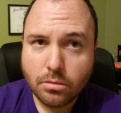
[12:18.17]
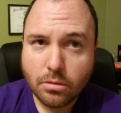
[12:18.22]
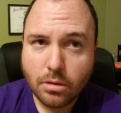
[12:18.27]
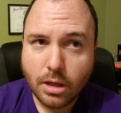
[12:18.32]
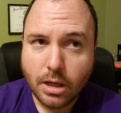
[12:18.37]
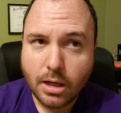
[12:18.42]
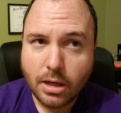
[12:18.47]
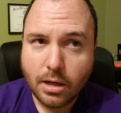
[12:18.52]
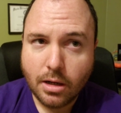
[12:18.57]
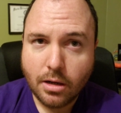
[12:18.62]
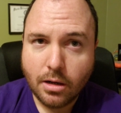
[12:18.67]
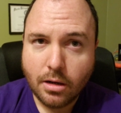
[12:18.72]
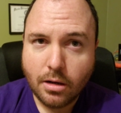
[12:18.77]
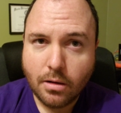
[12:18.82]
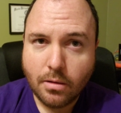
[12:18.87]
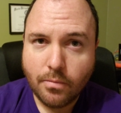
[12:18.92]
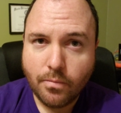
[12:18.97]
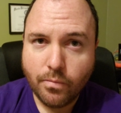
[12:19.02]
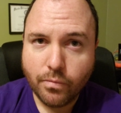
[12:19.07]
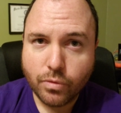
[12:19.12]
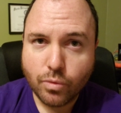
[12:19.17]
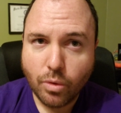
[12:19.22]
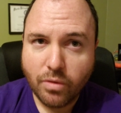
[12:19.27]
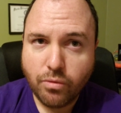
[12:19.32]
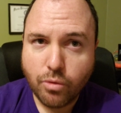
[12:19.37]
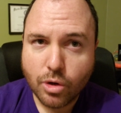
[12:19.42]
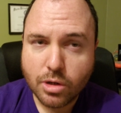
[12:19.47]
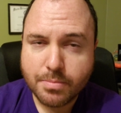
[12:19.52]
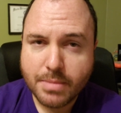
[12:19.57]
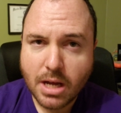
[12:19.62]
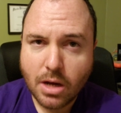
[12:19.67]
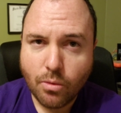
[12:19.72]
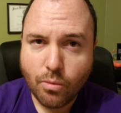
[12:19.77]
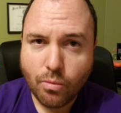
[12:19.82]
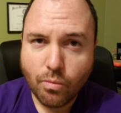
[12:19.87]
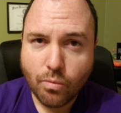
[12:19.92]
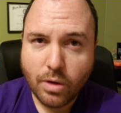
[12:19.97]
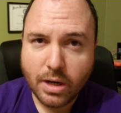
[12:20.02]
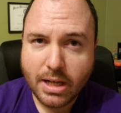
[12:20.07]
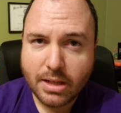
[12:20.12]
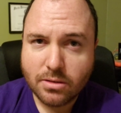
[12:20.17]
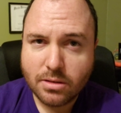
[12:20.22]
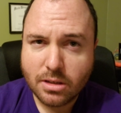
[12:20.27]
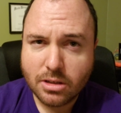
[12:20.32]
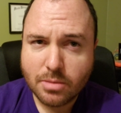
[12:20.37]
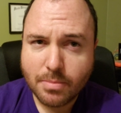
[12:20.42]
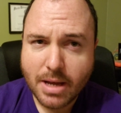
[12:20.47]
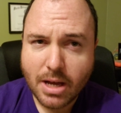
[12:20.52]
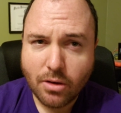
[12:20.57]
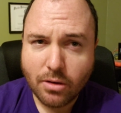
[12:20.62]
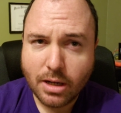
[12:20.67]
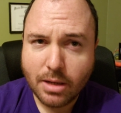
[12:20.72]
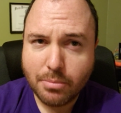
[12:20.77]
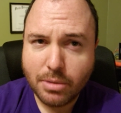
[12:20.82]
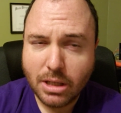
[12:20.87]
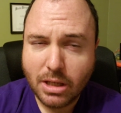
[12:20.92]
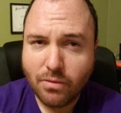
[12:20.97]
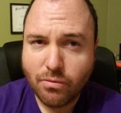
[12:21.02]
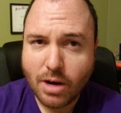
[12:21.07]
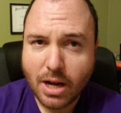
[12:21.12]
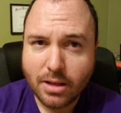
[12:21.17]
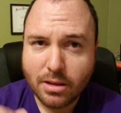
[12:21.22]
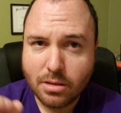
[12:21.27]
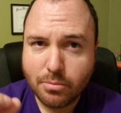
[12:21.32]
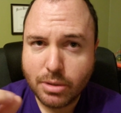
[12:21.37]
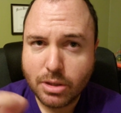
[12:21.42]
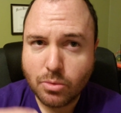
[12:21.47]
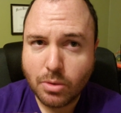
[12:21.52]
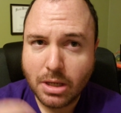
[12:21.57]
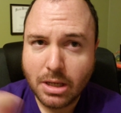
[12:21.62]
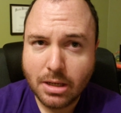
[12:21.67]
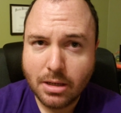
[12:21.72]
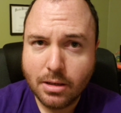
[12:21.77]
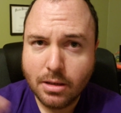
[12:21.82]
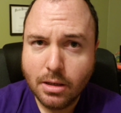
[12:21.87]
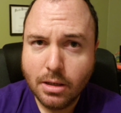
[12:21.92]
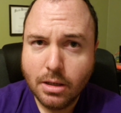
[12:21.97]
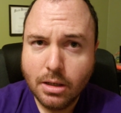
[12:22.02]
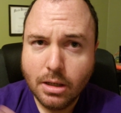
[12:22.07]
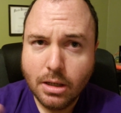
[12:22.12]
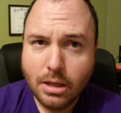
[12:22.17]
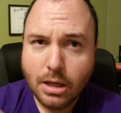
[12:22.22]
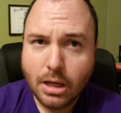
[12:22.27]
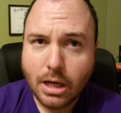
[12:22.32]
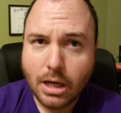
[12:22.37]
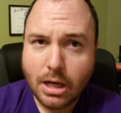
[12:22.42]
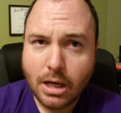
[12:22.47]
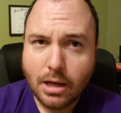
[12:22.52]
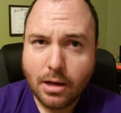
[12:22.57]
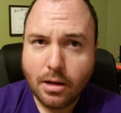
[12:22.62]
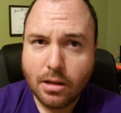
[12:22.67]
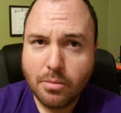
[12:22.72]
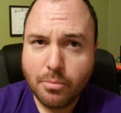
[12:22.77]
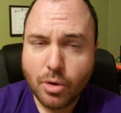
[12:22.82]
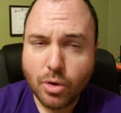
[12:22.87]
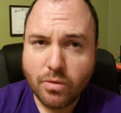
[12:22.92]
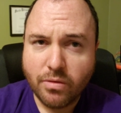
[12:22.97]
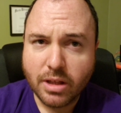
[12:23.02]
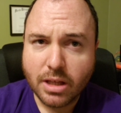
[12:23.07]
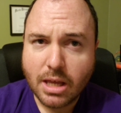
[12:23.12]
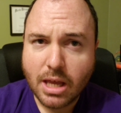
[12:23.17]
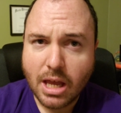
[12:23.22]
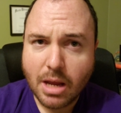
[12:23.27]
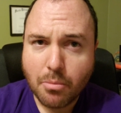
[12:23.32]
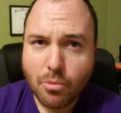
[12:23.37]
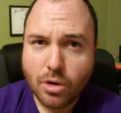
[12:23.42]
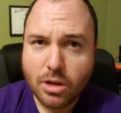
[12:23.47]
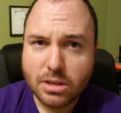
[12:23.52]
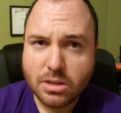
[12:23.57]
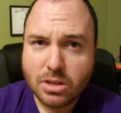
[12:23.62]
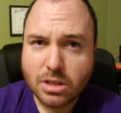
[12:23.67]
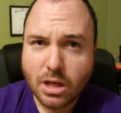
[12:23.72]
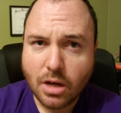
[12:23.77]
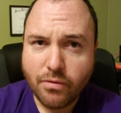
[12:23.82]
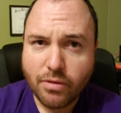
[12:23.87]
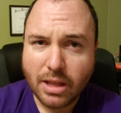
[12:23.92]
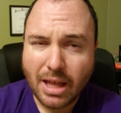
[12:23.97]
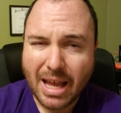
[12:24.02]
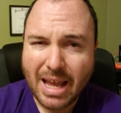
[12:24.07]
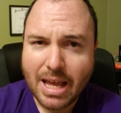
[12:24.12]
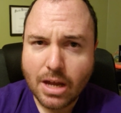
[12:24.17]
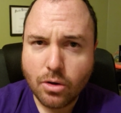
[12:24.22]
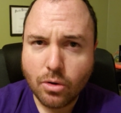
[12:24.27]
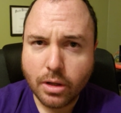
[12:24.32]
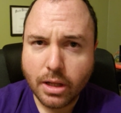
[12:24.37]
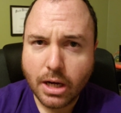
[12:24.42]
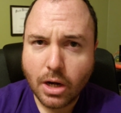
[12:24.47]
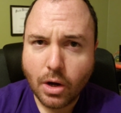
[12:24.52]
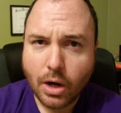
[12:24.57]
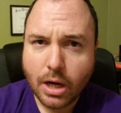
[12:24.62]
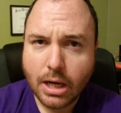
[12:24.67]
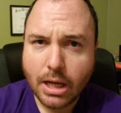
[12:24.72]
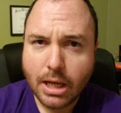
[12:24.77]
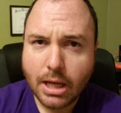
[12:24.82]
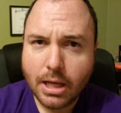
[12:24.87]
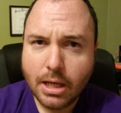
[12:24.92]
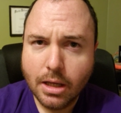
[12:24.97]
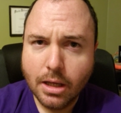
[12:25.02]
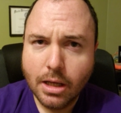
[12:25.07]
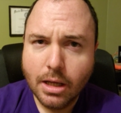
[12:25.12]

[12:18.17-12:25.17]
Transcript: 3/4 mount, 1/8 inch mount, I believe, right in between, in the middle of the camera itself and the handle area.